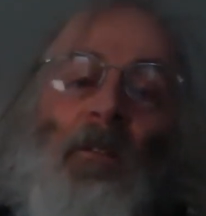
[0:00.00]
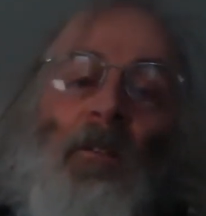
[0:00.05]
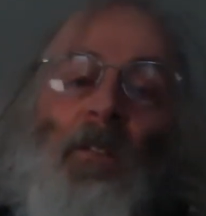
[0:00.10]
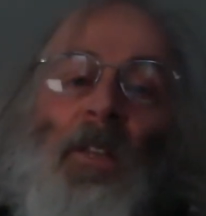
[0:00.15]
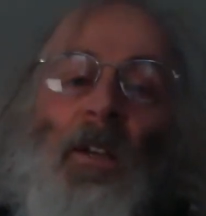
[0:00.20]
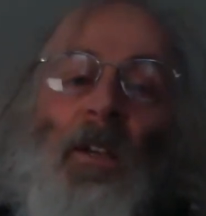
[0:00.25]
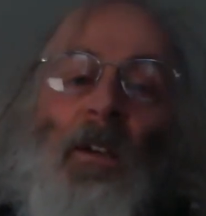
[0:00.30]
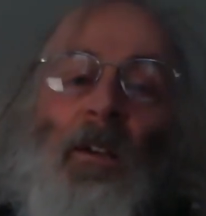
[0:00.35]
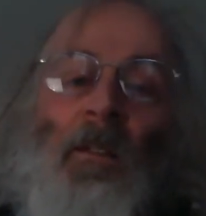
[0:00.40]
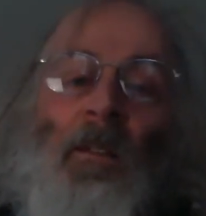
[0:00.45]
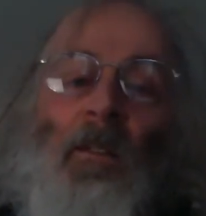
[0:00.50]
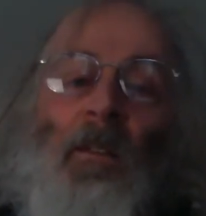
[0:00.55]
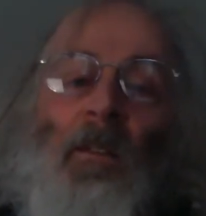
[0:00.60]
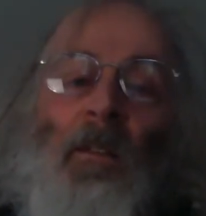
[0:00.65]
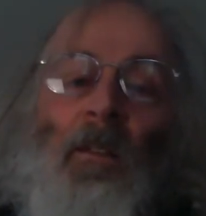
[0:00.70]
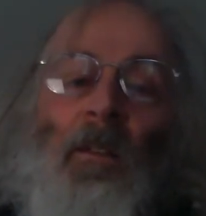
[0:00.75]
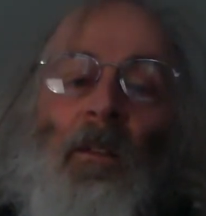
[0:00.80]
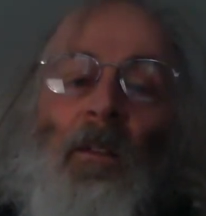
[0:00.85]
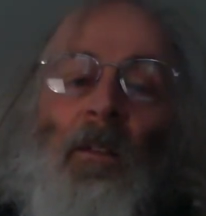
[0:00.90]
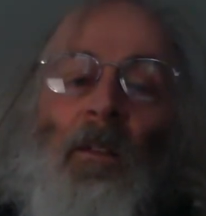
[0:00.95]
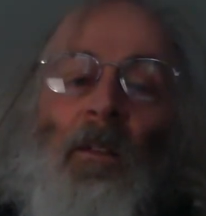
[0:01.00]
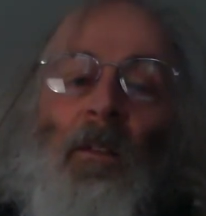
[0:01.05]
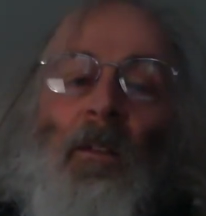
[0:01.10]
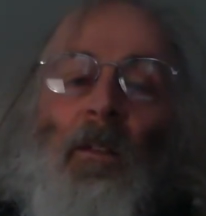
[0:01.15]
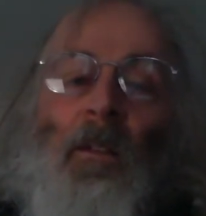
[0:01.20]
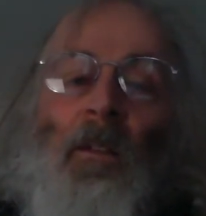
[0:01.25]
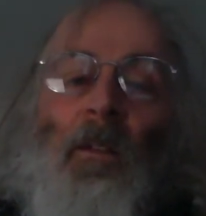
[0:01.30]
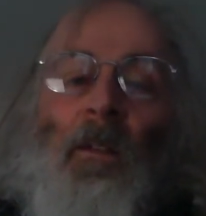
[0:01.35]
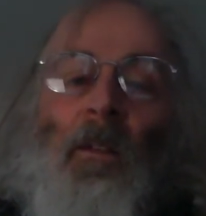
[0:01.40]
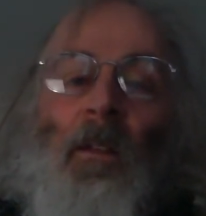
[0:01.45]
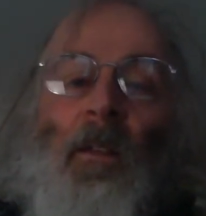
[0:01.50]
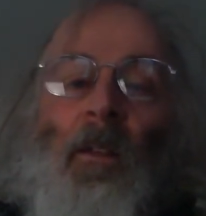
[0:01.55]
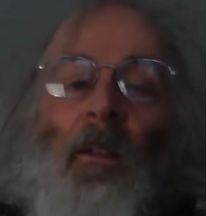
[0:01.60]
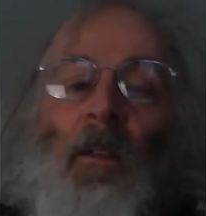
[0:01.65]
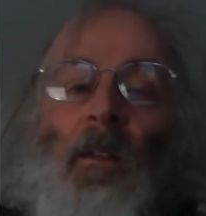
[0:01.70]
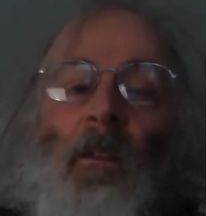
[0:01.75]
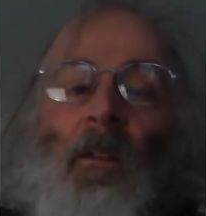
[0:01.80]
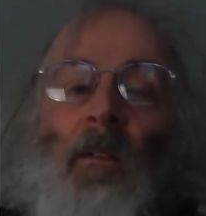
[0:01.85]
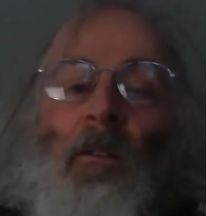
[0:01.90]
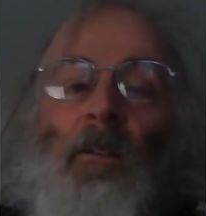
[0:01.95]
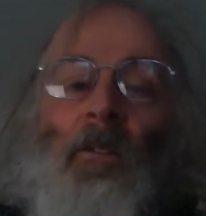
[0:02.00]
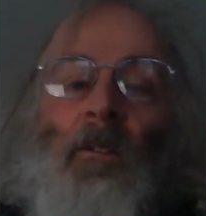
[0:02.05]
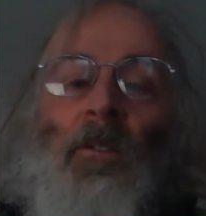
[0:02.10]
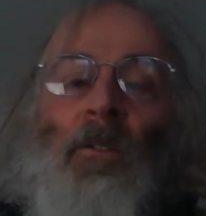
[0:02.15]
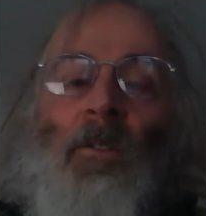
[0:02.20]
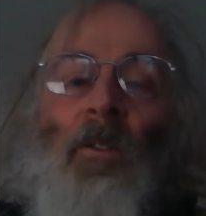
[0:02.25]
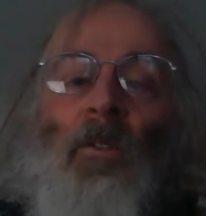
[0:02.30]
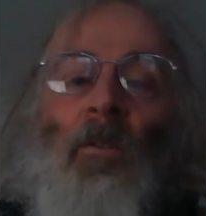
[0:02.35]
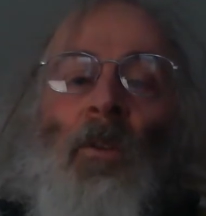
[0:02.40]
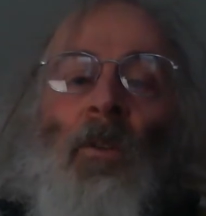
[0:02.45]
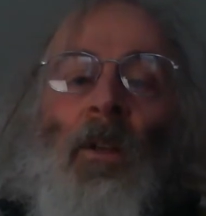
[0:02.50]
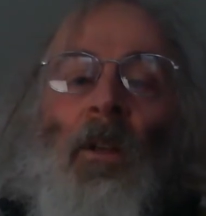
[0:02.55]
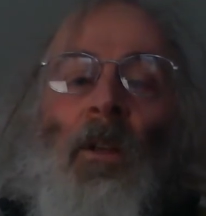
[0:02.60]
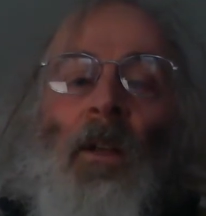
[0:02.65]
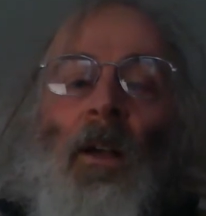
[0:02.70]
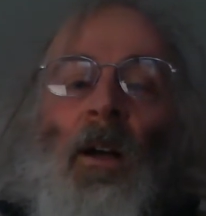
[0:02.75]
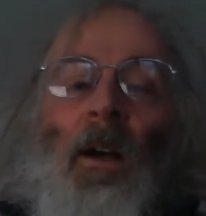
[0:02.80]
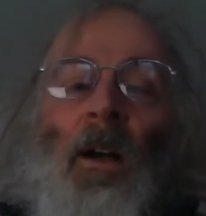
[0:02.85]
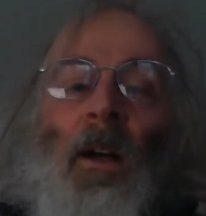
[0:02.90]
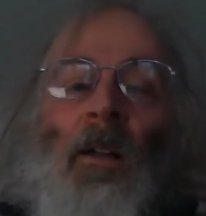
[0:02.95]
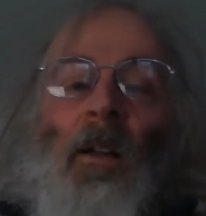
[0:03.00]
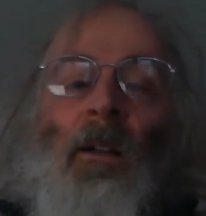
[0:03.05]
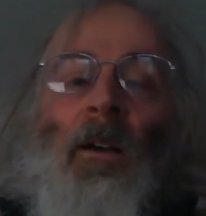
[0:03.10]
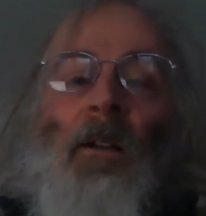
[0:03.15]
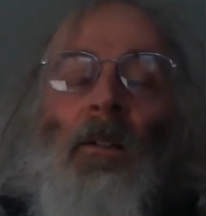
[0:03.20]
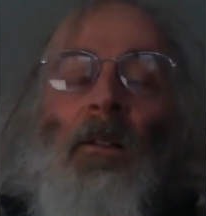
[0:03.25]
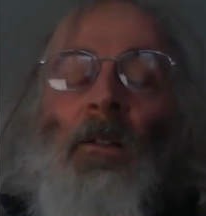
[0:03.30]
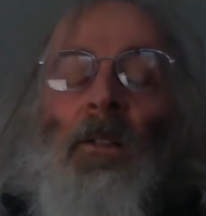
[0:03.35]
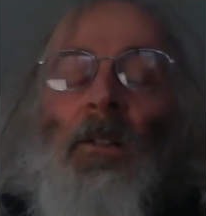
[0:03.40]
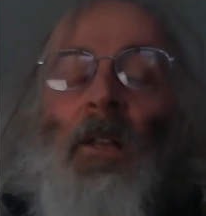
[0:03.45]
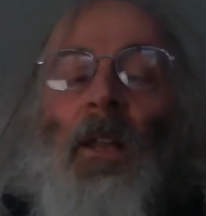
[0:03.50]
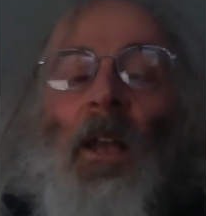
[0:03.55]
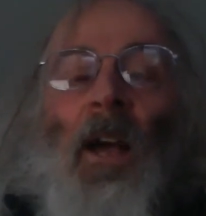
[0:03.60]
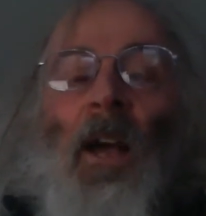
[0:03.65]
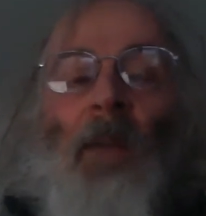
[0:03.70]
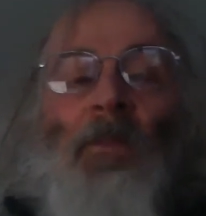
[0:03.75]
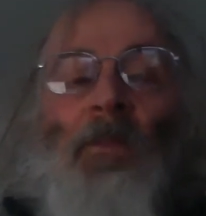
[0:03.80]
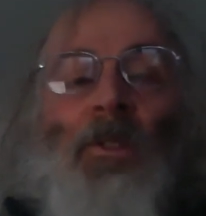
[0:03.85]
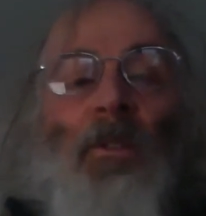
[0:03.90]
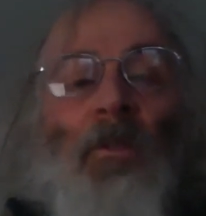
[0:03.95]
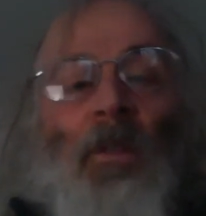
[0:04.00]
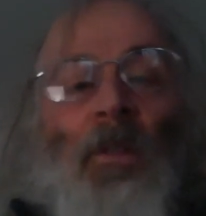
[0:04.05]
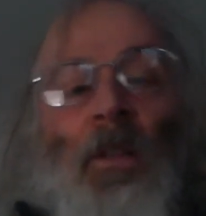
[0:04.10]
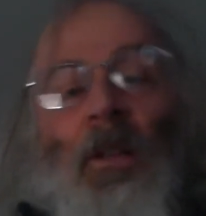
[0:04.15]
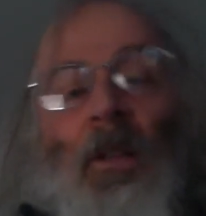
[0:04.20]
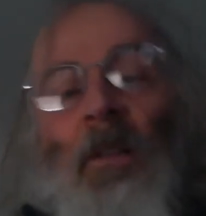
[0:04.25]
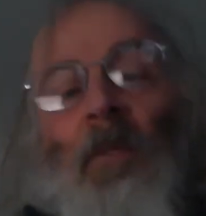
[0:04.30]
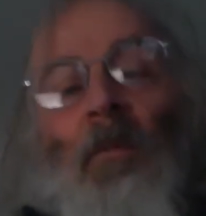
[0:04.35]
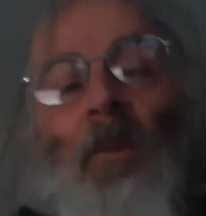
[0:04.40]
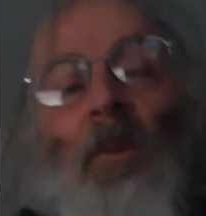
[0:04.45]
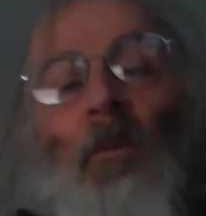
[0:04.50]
of the Earth. So I can't say absolutely that we